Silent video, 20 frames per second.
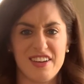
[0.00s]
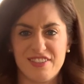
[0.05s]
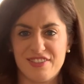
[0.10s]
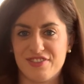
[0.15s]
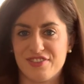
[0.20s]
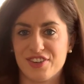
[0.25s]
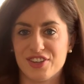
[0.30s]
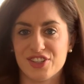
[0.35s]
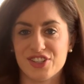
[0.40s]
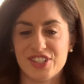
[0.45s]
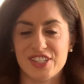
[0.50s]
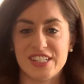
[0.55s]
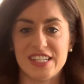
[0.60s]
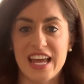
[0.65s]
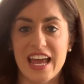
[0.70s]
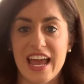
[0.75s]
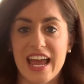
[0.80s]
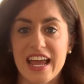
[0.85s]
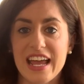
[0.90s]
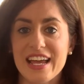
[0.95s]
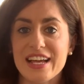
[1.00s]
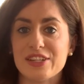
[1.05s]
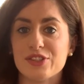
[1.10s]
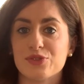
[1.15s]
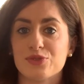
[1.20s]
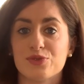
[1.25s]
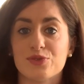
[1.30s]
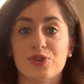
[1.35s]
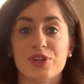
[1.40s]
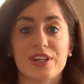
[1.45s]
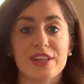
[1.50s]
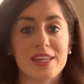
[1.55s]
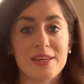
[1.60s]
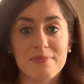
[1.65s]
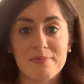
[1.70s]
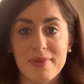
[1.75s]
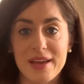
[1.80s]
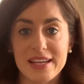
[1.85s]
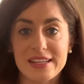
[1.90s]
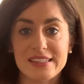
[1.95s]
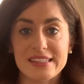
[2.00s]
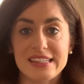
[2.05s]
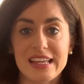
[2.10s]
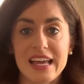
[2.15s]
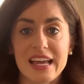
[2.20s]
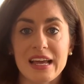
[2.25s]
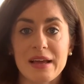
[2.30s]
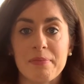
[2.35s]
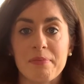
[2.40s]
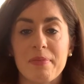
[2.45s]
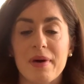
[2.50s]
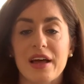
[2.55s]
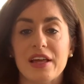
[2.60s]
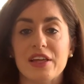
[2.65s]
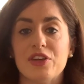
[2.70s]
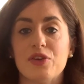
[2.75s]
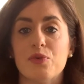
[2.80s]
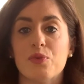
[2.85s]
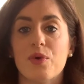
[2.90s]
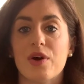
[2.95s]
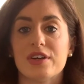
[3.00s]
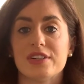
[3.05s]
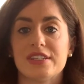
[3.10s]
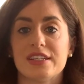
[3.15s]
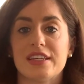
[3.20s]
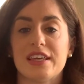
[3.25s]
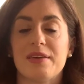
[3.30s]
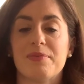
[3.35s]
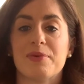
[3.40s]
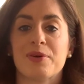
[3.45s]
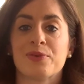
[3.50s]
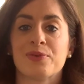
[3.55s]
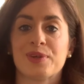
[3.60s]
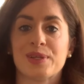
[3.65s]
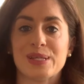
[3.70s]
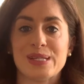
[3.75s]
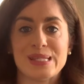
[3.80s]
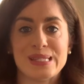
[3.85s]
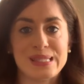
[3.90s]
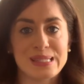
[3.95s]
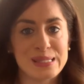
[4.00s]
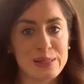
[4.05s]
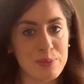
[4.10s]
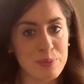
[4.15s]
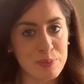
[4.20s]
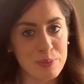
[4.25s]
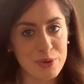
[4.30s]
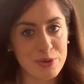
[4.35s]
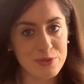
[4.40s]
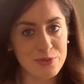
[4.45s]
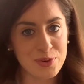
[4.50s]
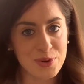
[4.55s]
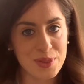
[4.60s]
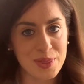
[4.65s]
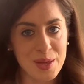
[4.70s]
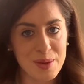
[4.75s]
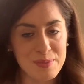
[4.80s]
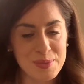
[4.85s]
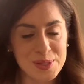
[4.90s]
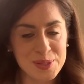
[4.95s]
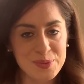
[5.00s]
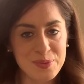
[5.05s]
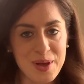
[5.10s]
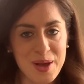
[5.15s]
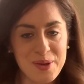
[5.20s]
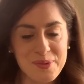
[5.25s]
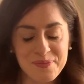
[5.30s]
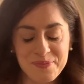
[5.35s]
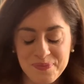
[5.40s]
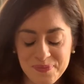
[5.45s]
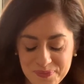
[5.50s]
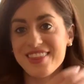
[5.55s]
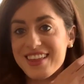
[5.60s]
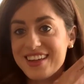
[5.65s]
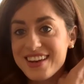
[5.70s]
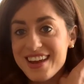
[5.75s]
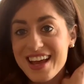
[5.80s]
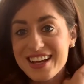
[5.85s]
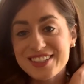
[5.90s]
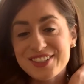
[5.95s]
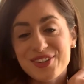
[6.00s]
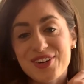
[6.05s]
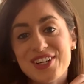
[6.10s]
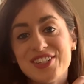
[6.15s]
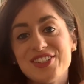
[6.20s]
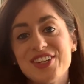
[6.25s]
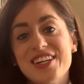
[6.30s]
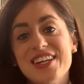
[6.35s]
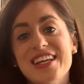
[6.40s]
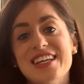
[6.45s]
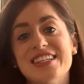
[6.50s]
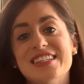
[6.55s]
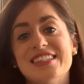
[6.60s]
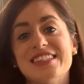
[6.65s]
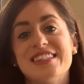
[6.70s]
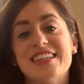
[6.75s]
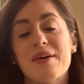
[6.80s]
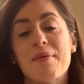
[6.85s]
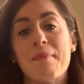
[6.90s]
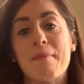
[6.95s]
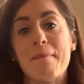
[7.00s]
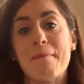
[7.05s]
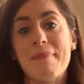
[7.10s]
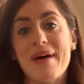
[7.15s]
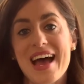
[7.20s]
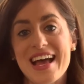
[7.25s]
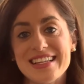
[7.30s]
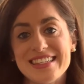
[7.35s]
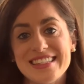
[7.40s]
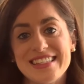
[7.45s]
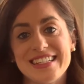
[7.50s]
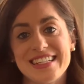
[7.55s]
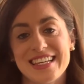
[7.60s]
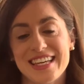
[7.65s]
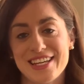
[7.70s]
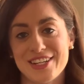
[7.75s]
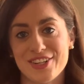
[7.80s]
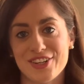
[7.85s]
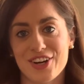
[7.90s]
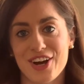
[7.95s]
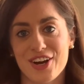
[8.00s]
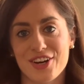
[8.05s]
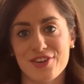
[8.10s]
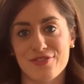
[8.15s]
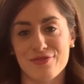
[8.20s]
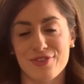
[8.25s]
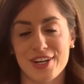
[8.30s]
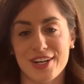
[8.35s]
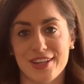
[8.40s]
first day. It's really basic, but you want to keep it really simple for them as well. The next question is best kindergarten read